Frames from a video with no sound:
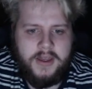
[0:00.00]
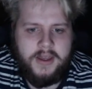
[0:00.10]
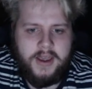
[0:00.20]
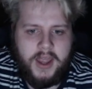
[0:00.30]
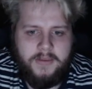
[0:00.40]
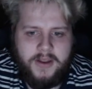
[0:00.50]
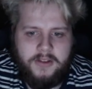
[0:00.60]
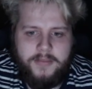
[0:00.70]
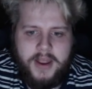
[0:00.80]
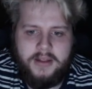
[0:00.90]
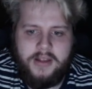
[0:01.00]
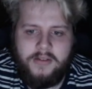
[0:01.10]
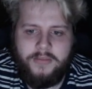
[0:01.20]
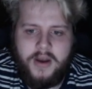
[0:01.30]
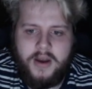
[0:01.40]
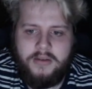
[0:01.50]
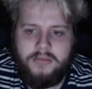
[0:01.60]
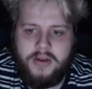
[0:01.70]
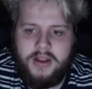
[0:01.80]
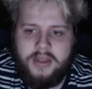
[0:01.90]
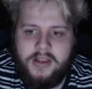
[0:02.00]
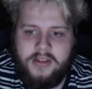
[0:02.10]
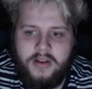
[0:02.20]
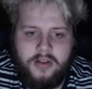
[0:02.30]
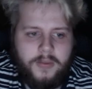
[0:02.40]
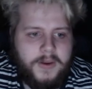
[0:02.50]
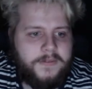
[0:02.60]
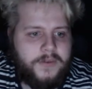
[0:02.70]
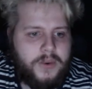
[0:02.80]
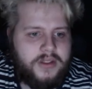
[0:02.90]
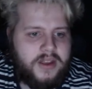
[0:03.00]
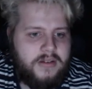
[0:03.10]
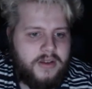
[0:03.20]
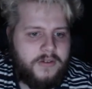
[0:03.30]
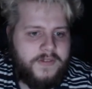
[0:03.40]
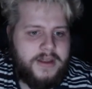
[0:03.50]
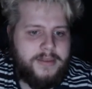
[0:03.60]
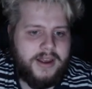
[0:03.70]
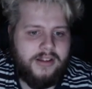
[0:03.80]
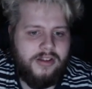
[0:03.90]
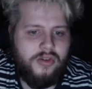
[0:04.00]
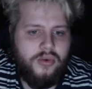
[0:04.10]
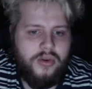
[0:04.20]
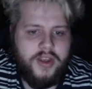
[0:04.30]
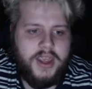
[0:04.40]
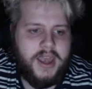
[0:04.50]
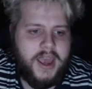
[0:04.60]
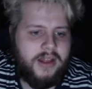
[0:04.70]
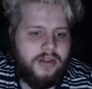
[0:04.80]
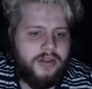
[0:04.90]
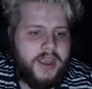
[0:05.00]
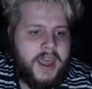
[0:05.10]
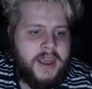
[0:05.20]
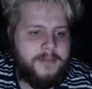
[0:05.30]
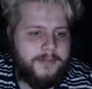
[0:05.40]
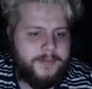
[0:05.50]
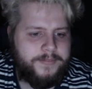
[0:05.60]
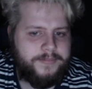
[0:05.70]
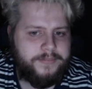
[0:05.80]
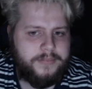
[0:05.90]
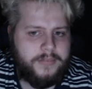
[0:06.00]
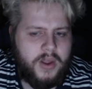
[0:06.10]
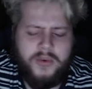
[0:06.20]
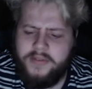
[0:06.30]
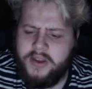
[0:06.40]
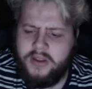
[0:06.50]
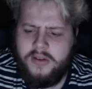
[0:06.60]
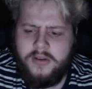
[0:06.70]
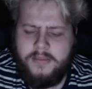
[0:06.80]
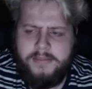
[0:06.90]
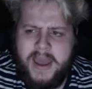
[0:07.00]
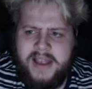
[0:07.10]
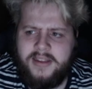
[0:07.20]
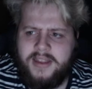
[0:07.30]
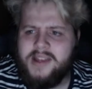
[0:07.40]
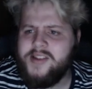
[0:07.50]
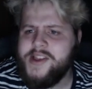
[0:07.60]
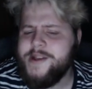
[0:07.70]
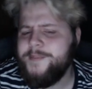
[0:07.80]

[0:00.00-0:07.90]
and the fact you've made it this far in reading these notes. We look forward to hearing your feedback as soon as you get your hands on the game. I wonder if they're going to do a beta this year.